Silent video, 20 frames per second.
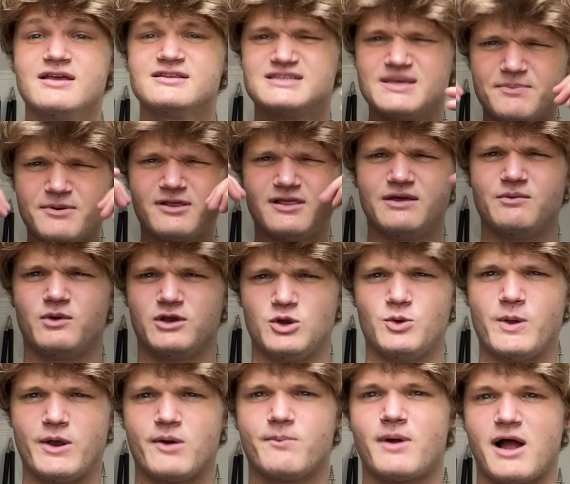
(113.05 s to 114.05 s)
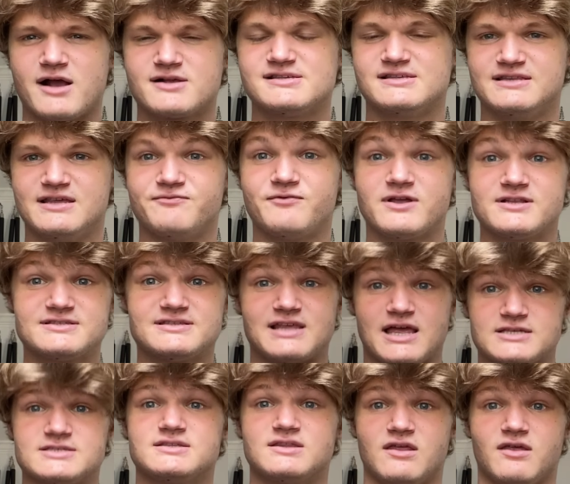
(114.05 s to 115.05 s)
Typically, when you hear boxing defense,
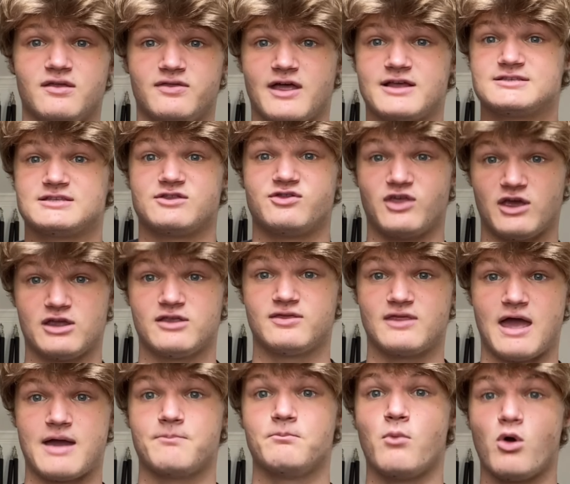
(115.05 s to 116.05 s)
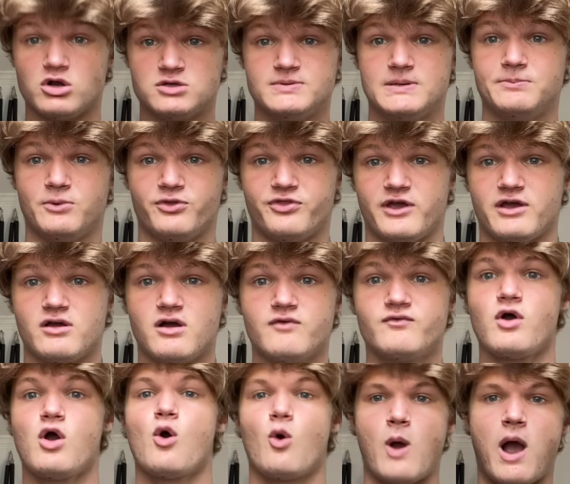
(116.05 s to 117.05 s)
that's the thing that most people think
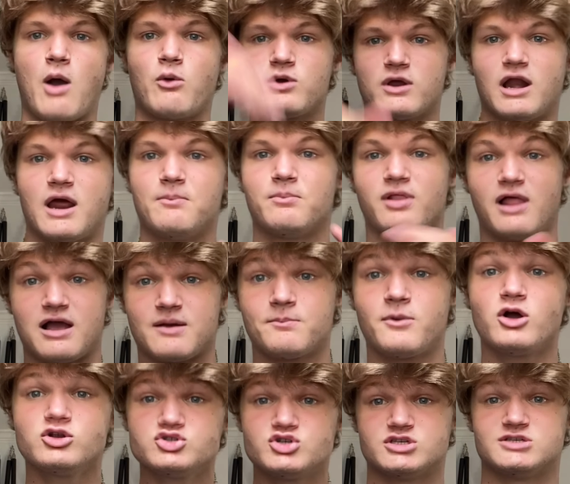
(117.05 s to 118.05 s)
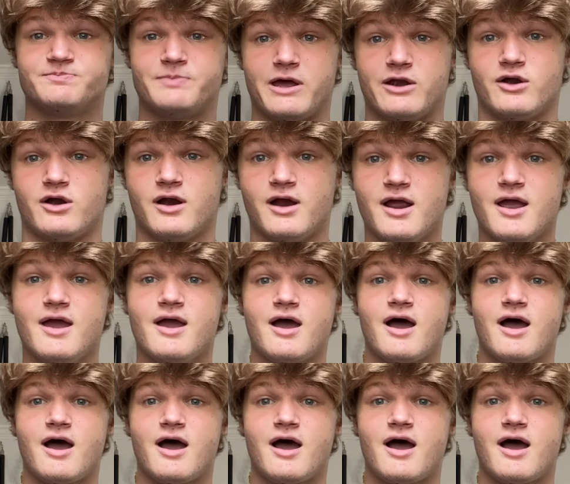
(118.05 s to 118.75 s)
of. Oh, how can I block punches better?